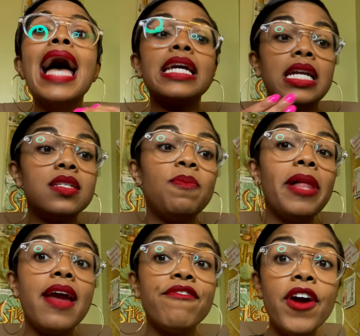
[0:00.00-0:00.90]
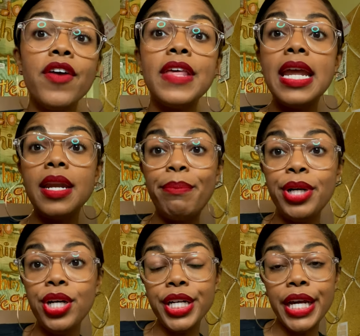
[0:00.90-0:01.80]
can explain further in the
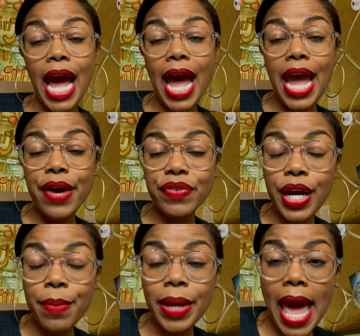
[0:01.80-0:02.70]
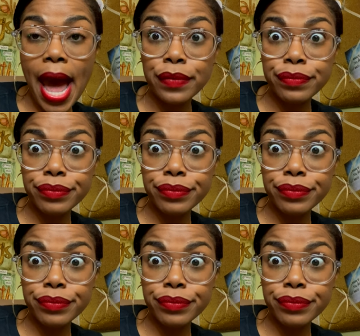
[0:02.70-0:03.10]
book that I have coming out.